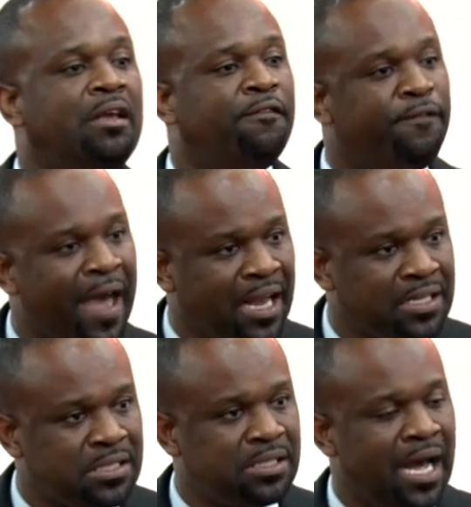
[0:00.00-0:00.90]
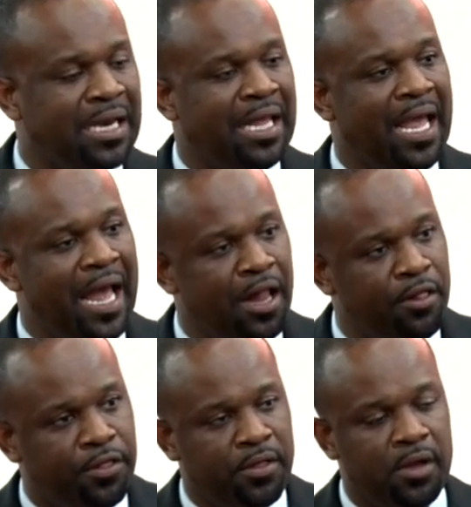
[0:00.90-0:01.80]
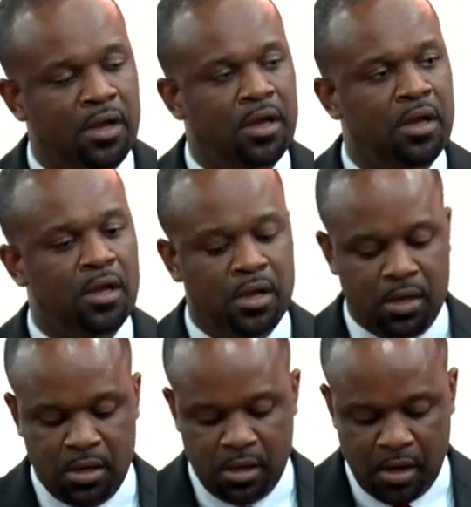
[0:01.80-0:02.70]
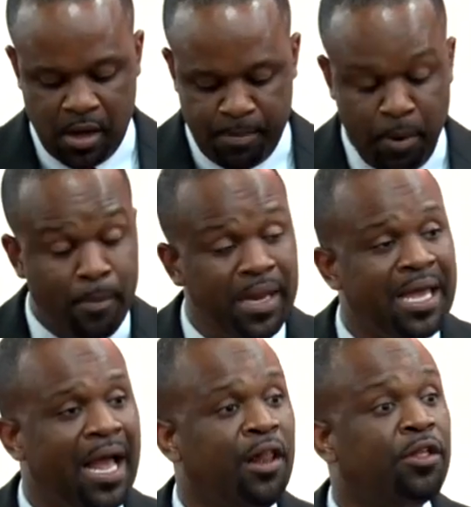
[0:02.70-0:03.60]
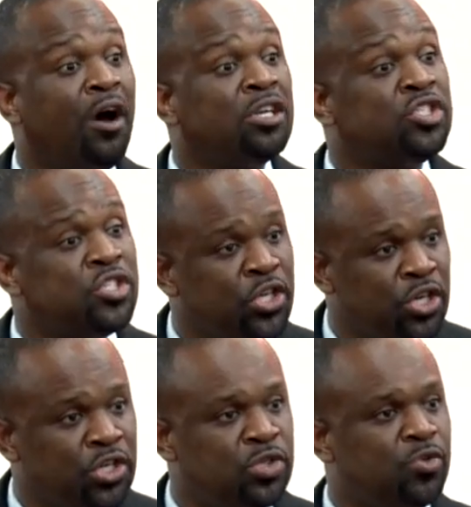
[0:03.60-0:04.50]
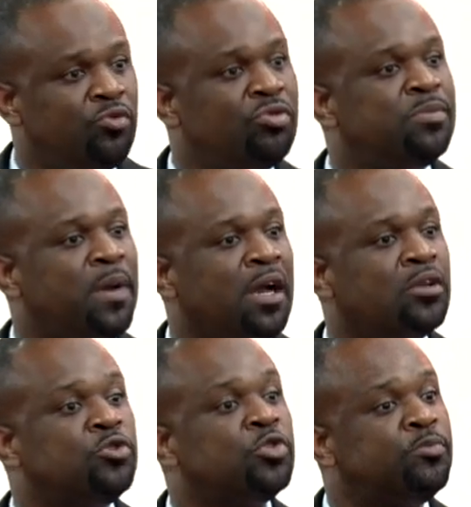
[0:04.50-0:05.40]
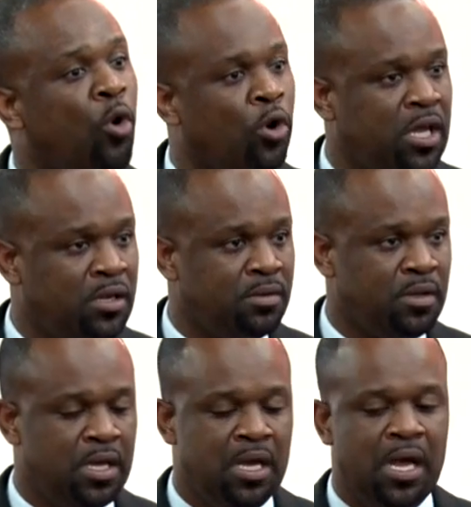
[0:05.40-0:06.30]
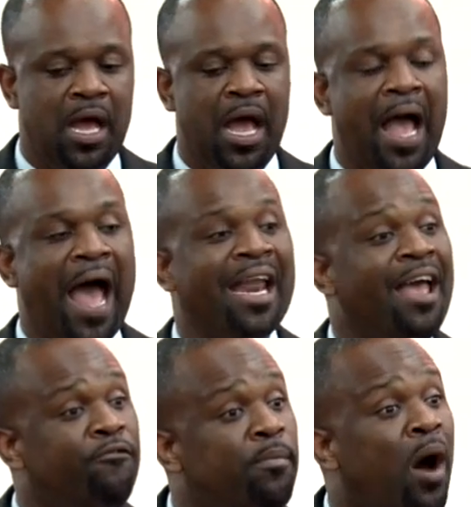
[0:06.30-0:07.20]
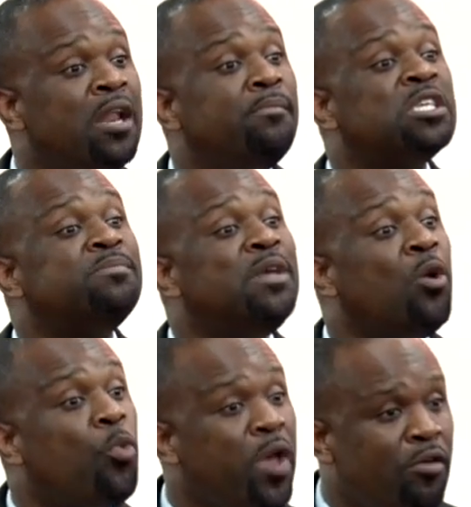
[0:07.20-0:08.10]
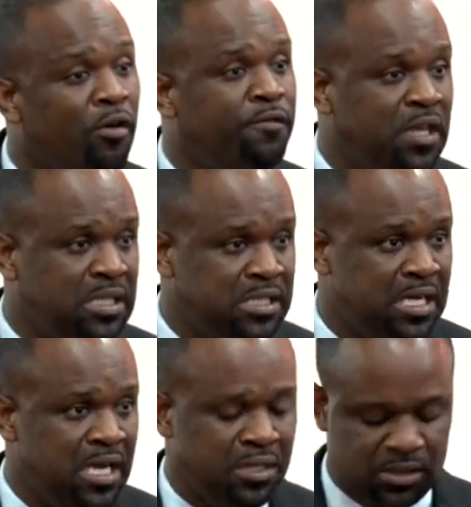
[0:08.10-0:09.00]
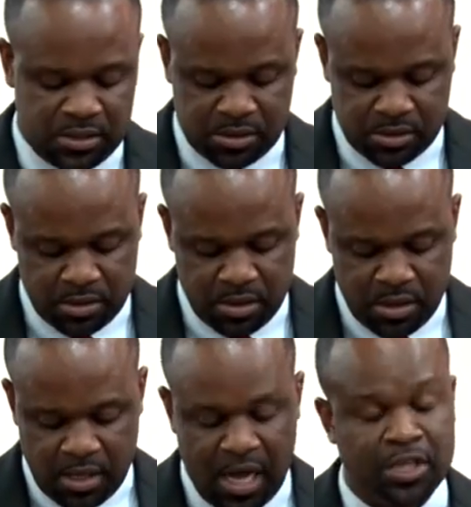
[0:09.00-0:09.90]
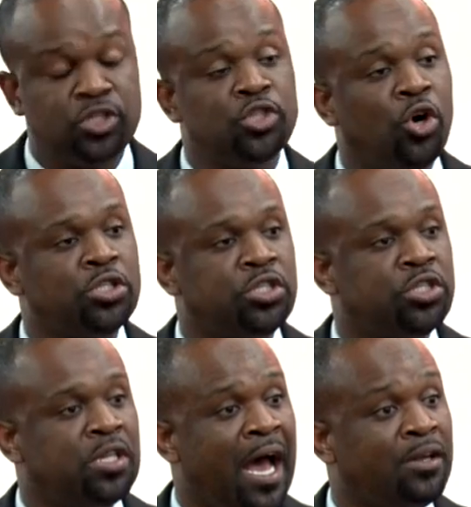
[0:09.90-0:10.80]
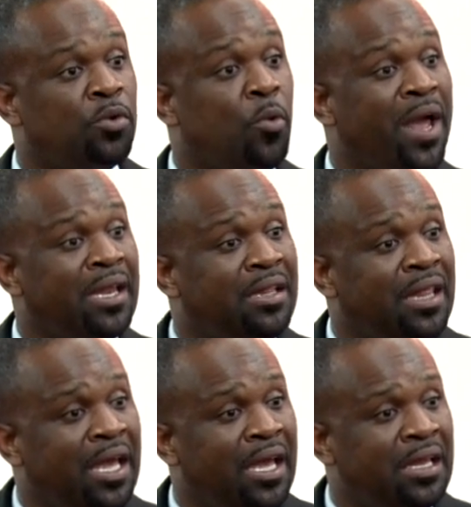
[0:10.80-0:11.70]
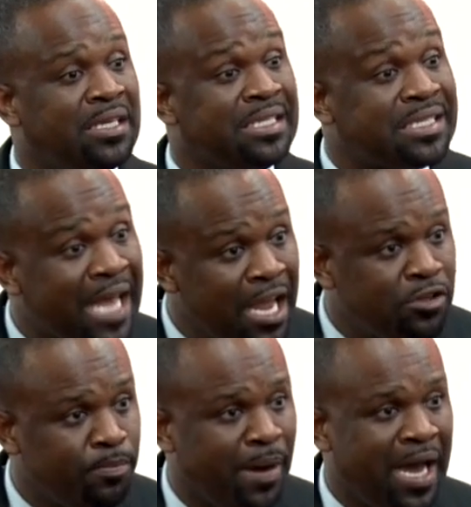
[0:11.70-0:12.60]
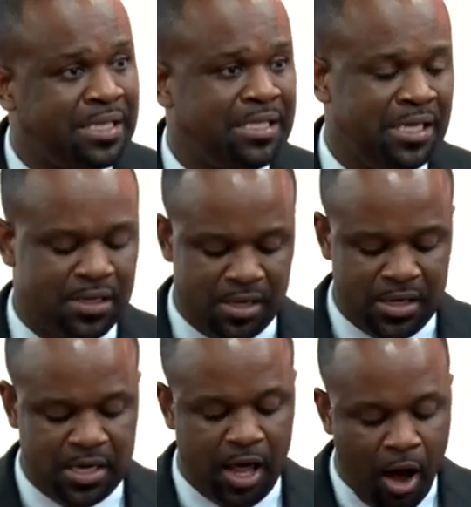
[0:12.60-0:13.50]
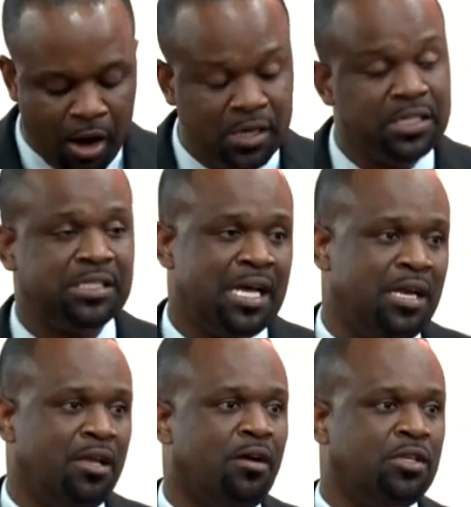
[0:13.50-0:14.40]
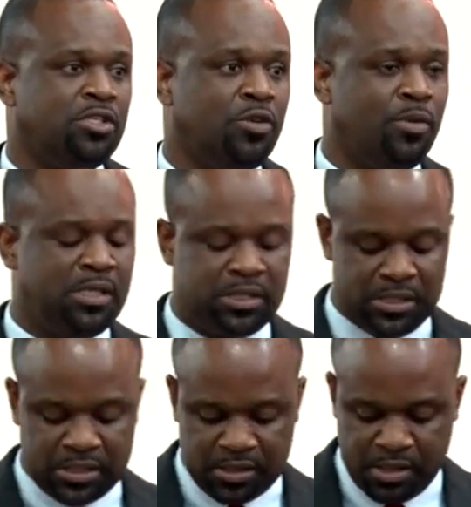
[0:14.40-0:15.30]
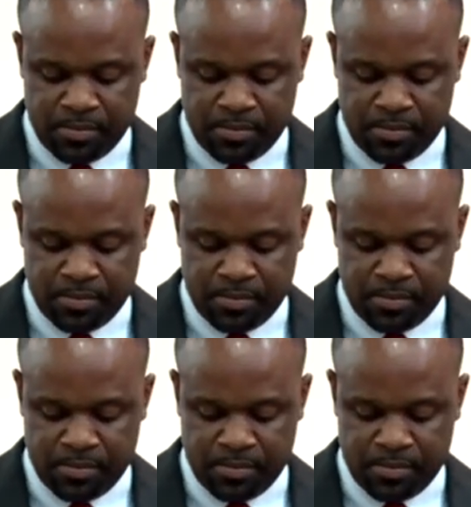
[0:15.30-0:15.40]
effects and the health, public health concerns with respect to smoking. And everybody must be aware of these things, and such that when they decide to partake, they understand the consequences.